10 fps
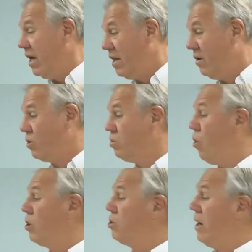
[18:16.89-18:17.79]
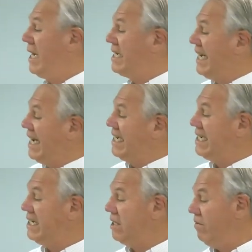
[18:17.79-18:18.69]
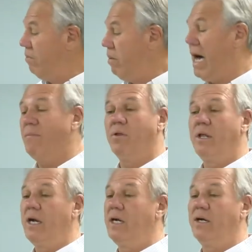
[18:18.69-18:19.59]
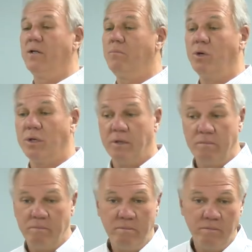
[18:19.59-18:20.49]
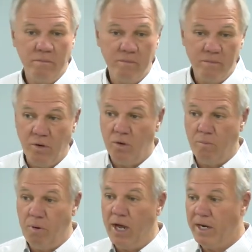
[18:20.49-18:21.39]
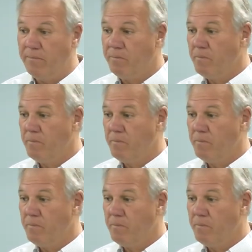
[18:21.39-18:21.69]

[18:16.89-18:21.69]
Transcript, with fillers: Uh, there was more translations of the Bible than any other book on the planet.